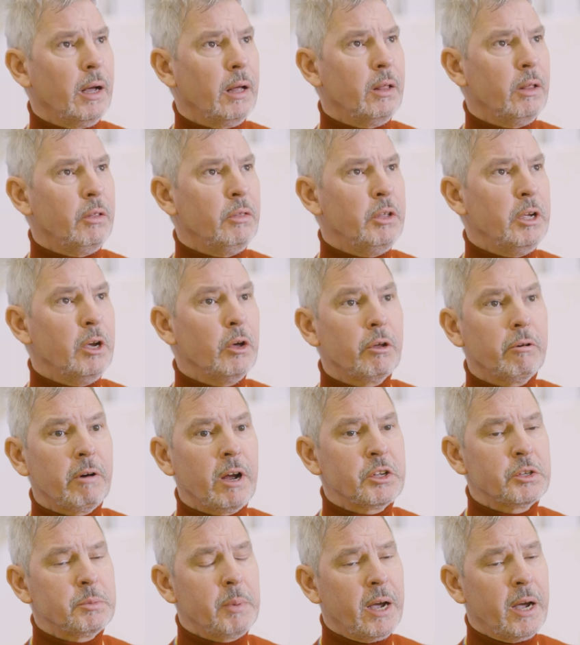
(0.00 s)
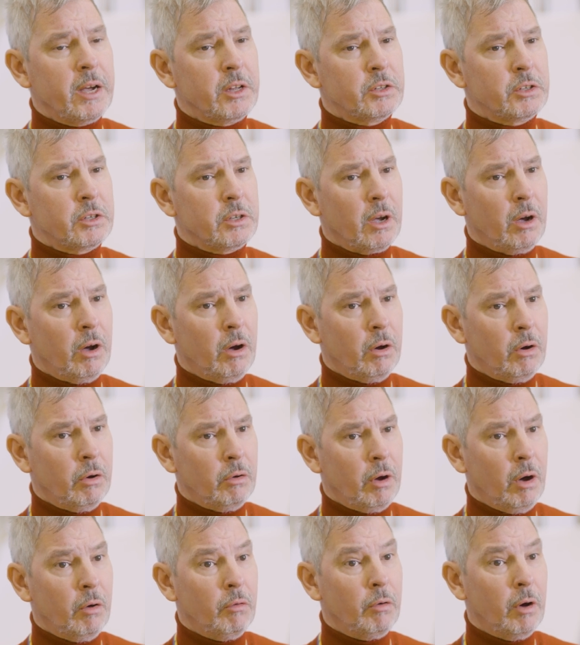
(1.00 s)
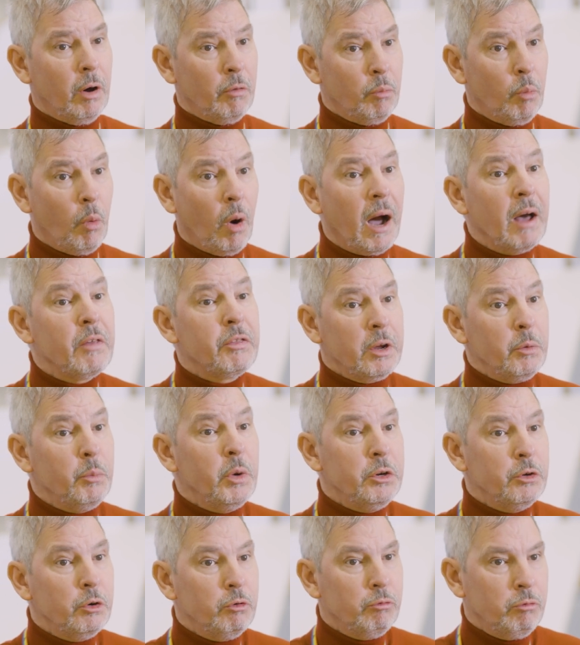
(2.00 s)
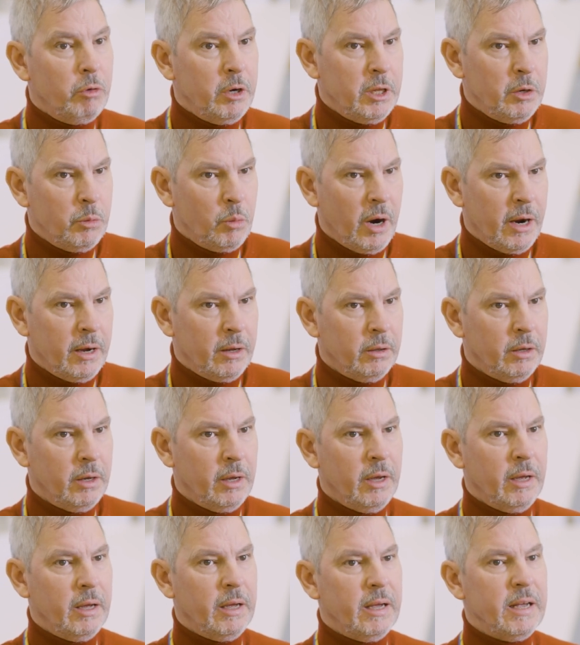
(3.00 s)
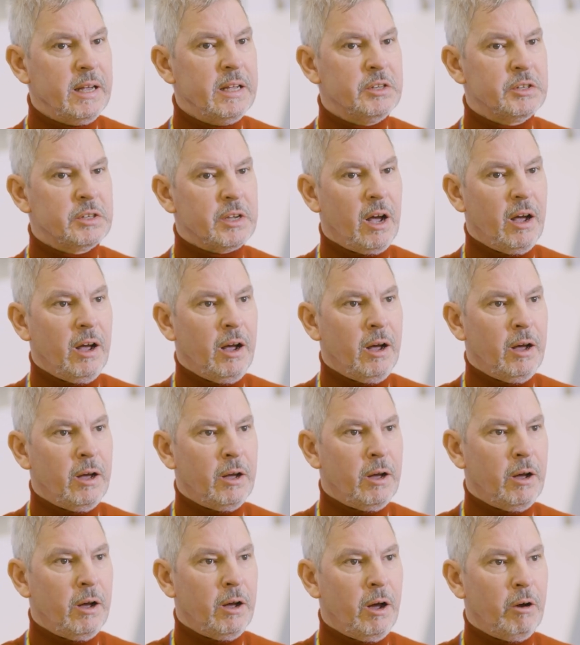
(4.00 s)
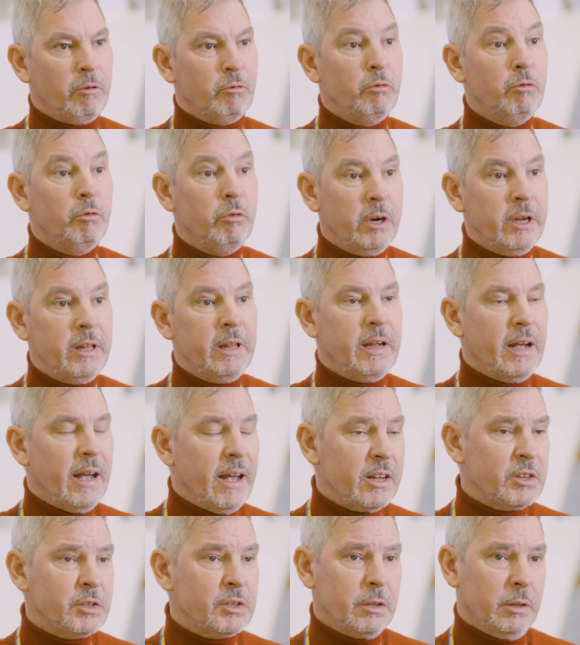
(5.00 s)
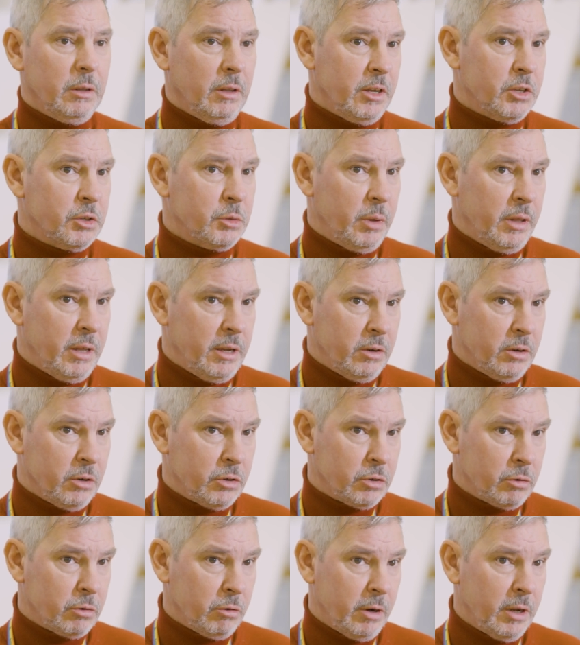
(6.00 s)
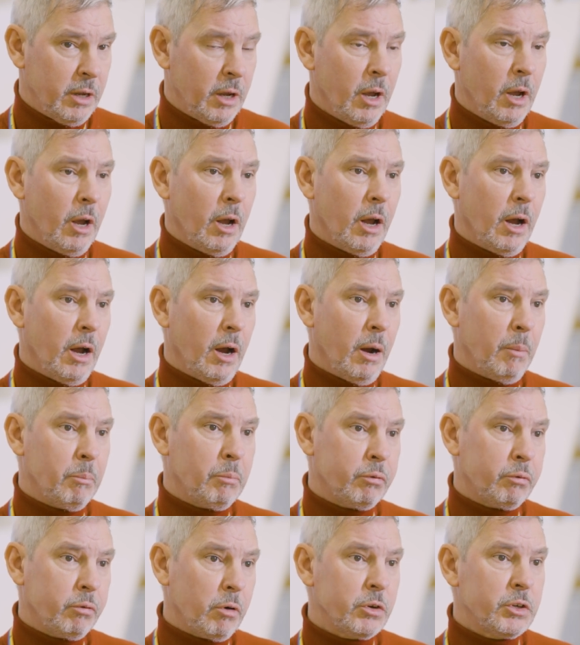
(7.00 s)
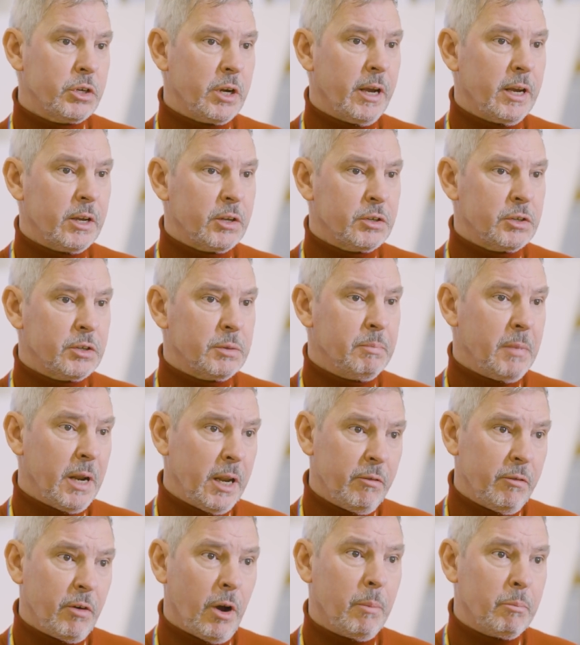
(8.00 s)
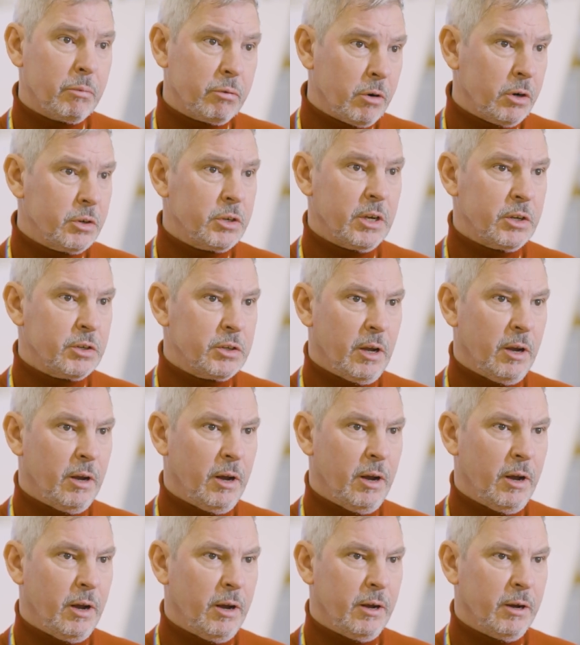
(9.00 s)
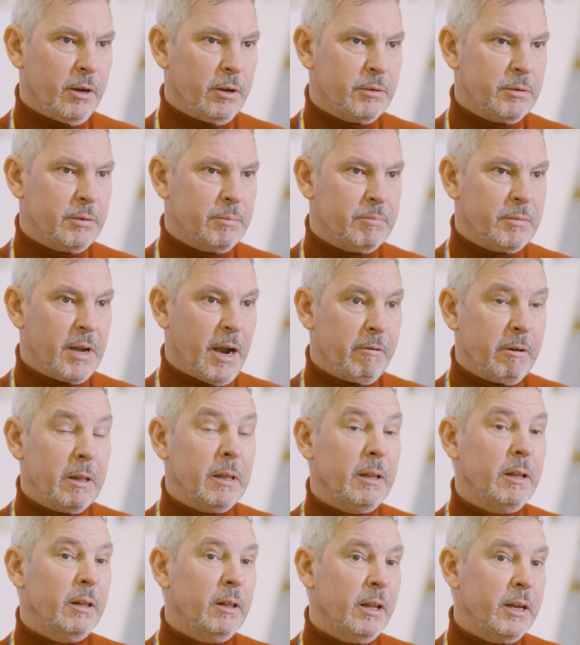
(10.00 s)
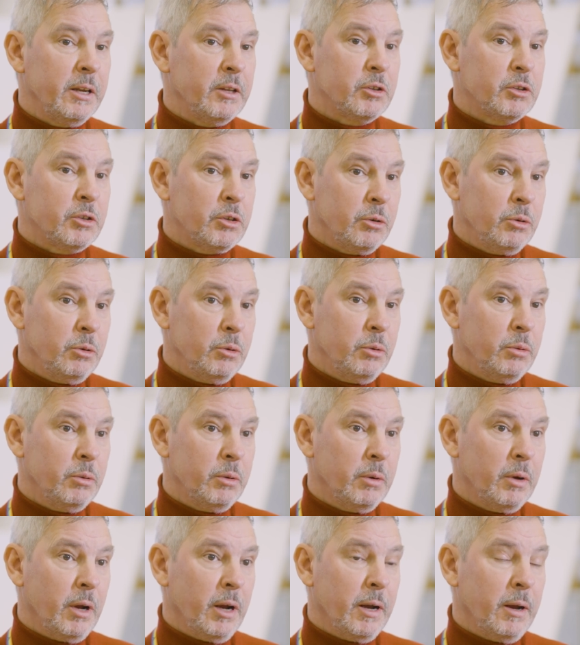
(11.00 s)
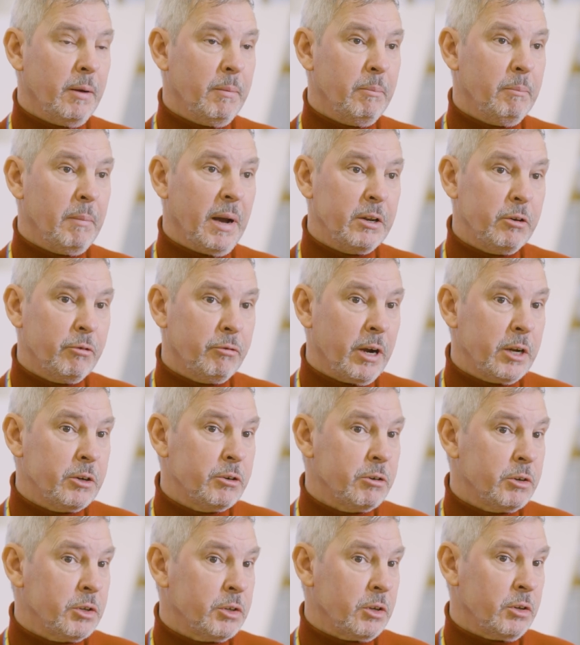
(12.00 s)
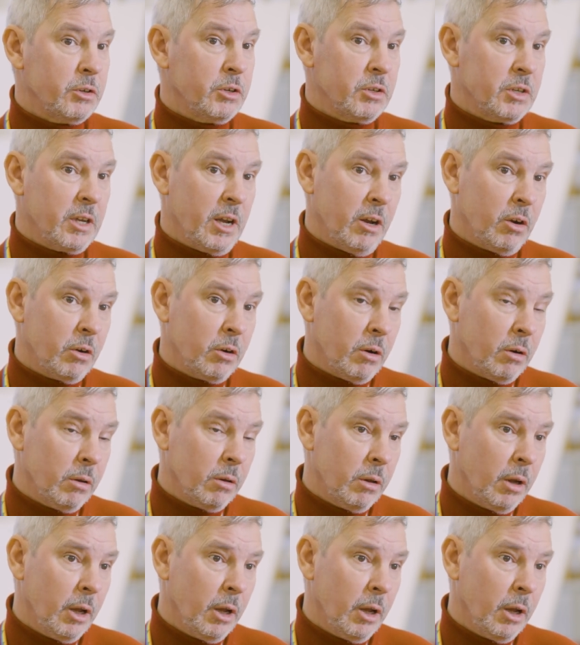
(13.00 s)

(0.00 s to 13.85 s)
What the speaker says: The other aspect of what I think we do really well is our really excellent links with industry. Our projects, many of our projects are directly linked to manufacturers such as Urquhart.